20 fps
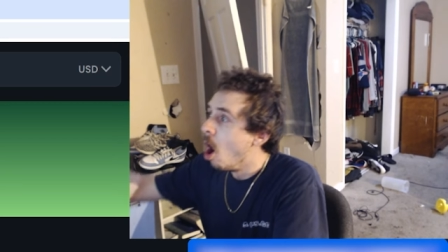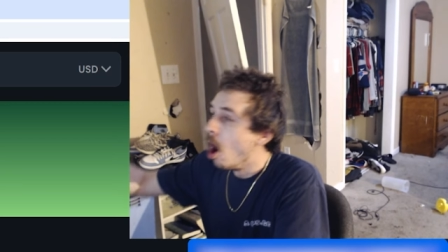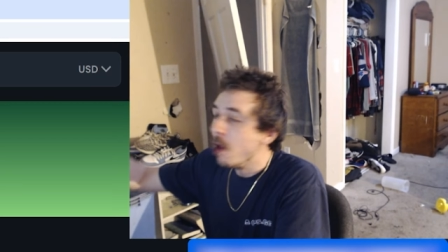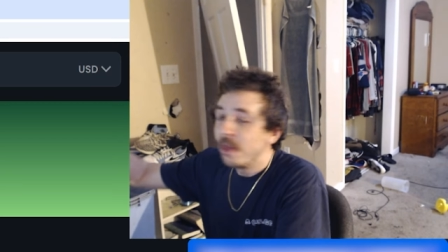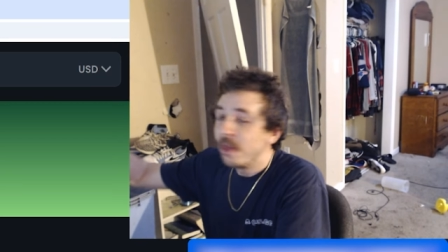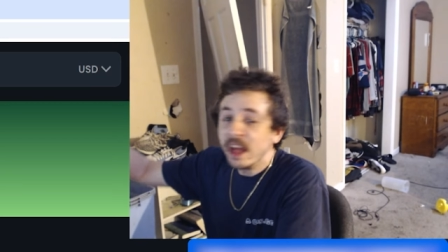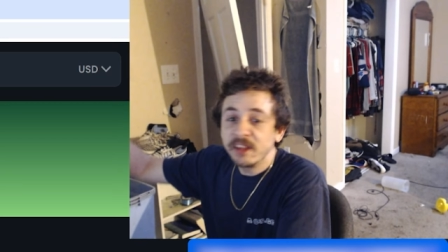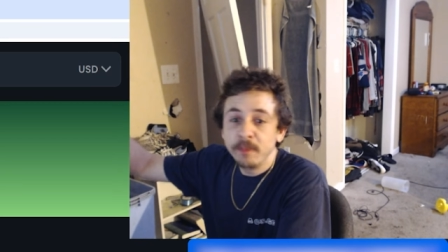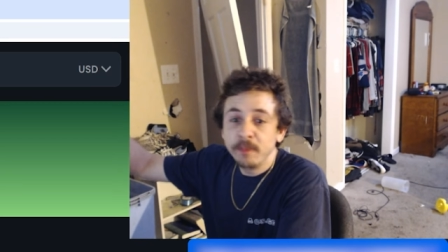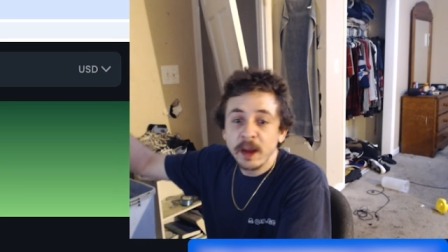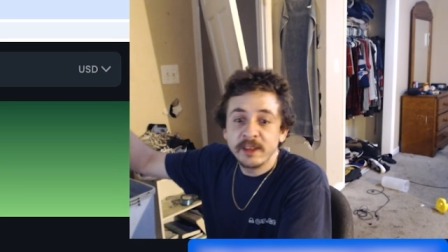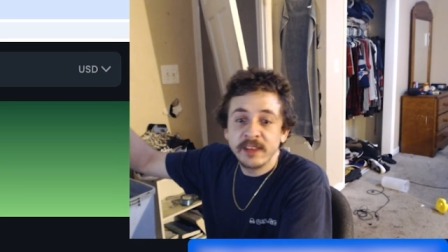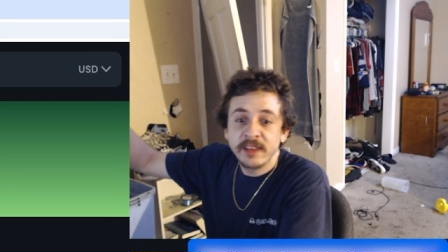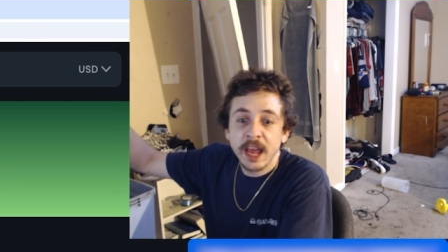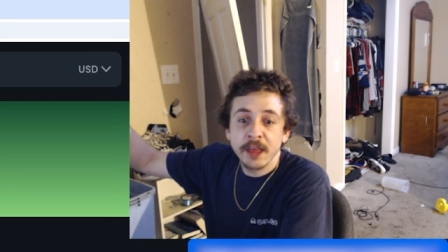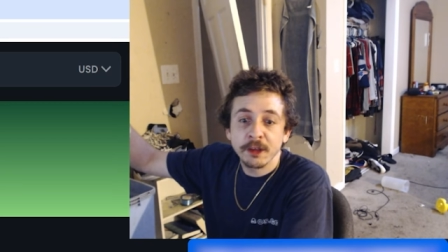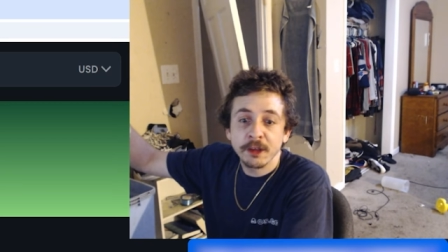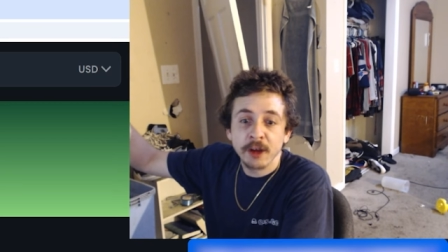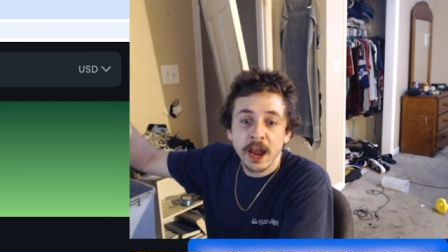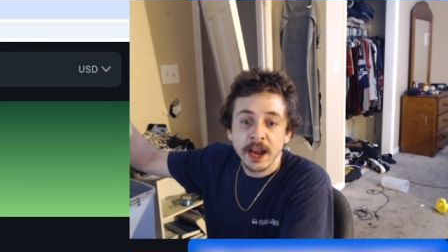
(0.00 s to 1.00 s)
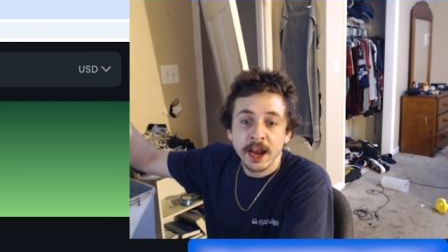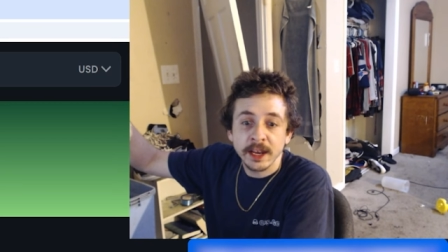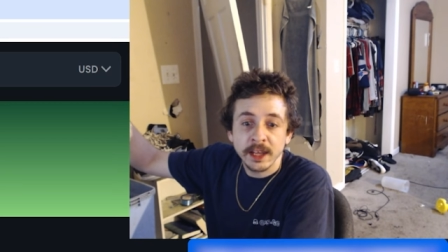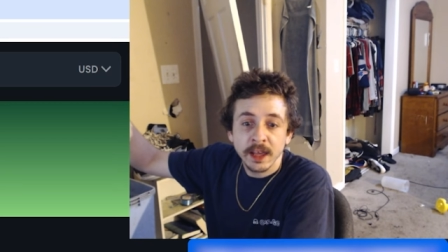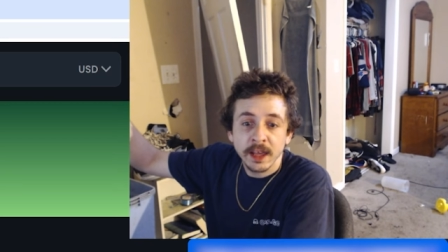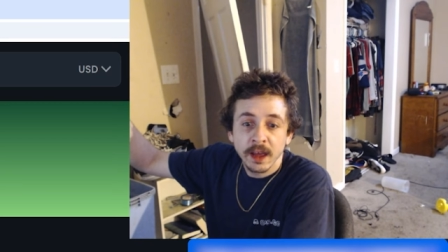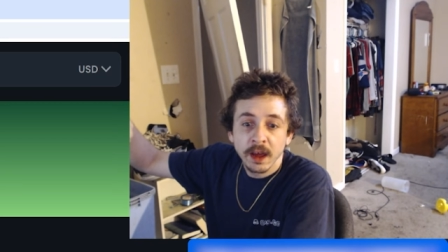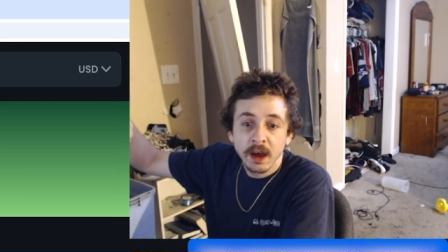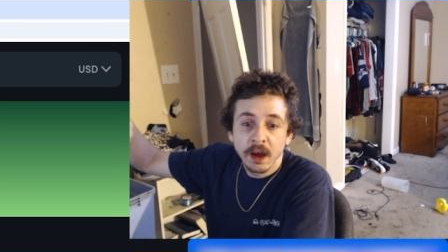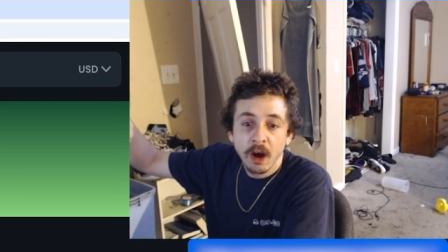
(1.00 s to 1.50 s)
That's my tether addy.
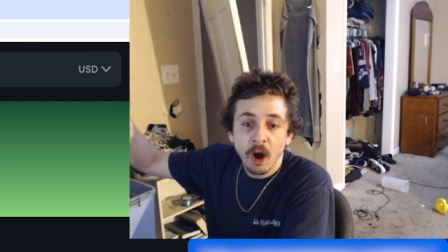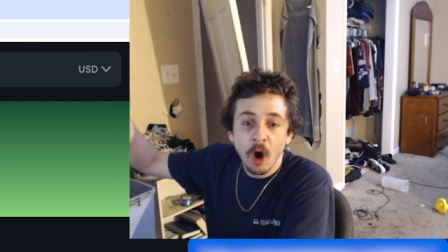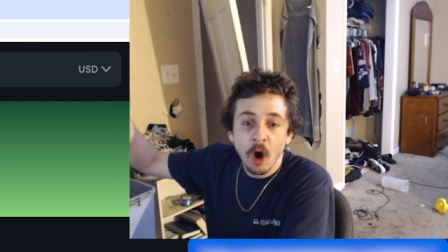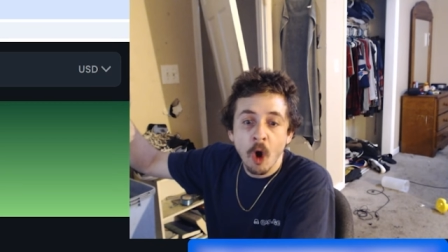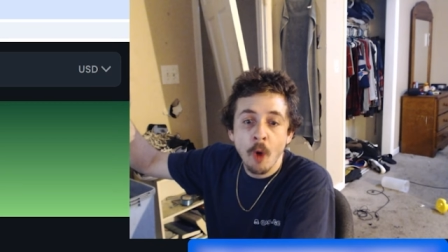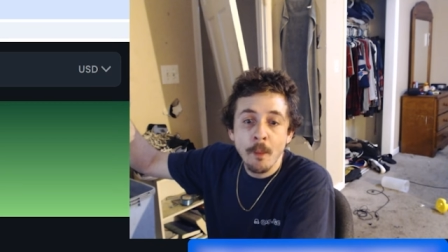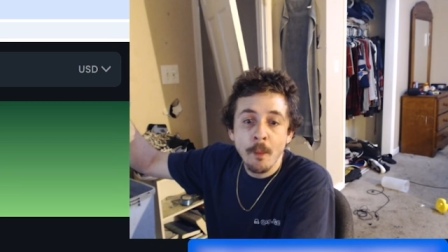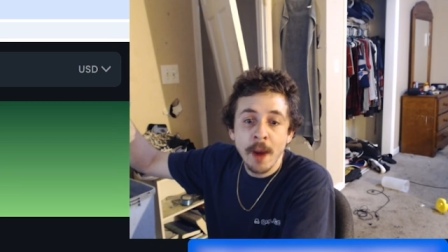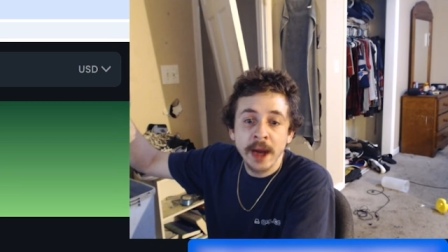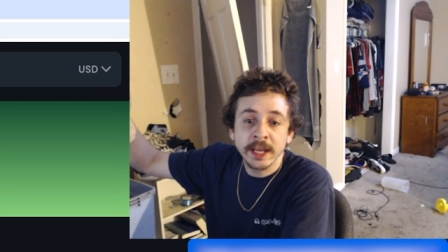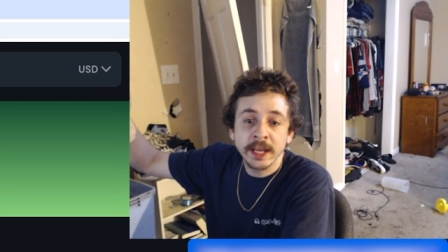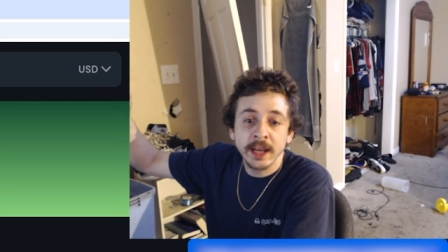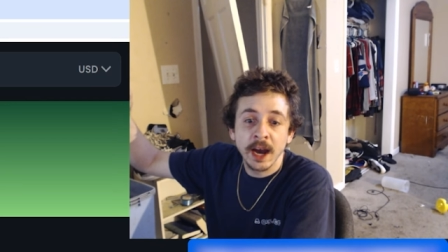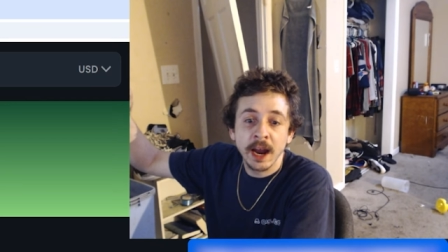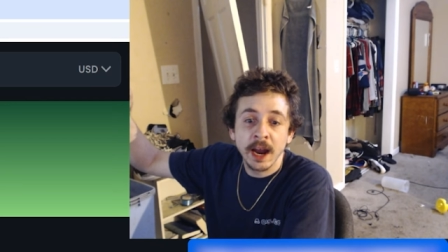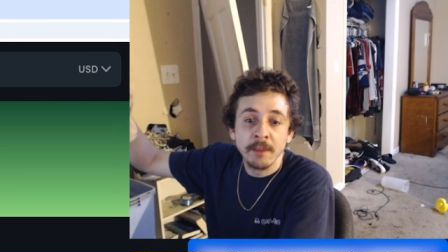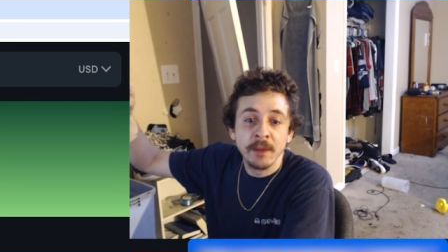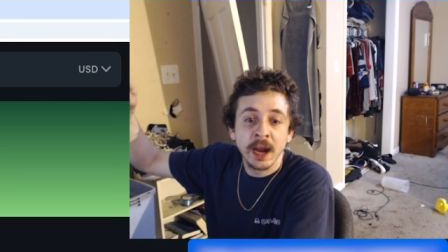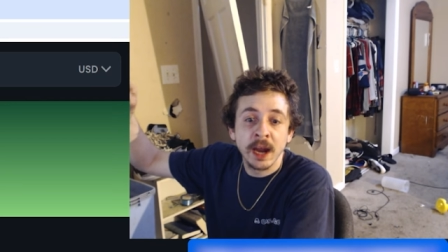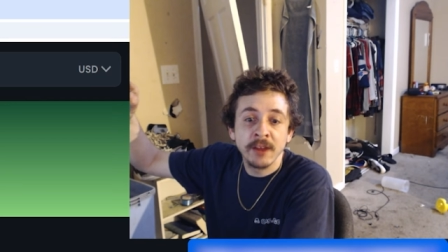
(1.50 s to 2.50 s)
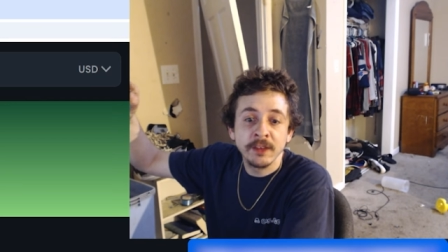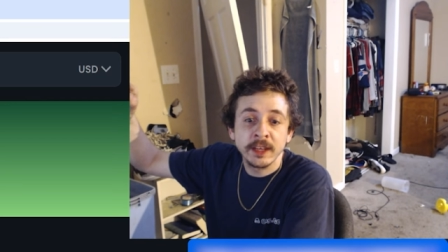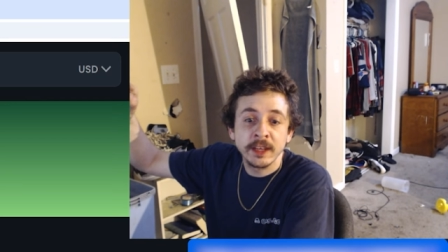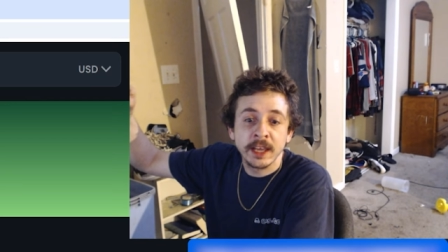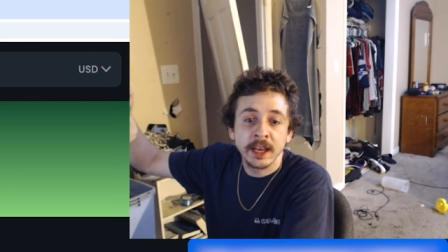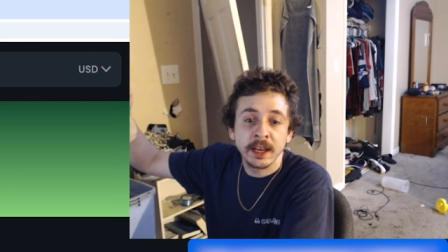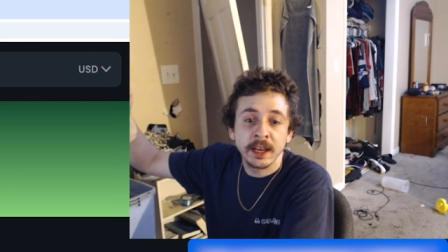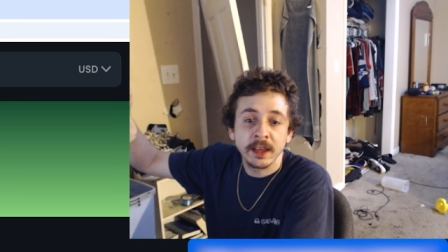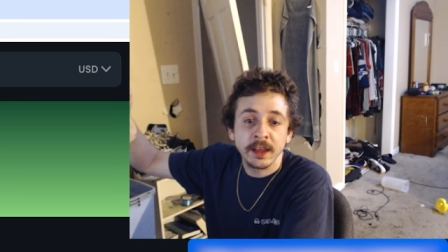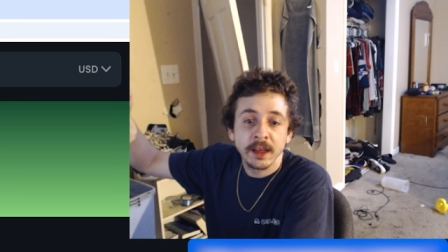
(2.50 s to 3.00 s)
Oh my god, I'm not even
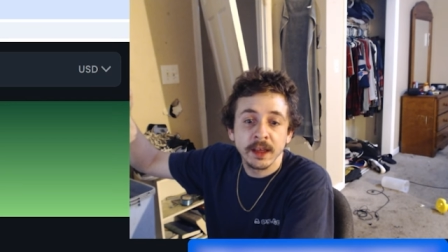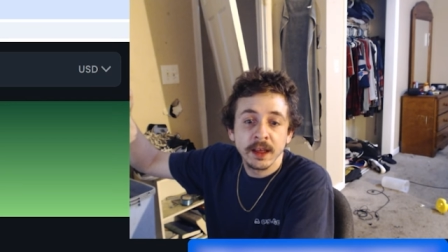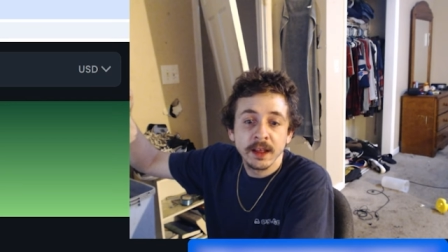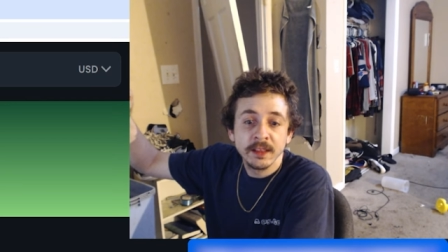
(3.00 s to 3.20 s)
kidding.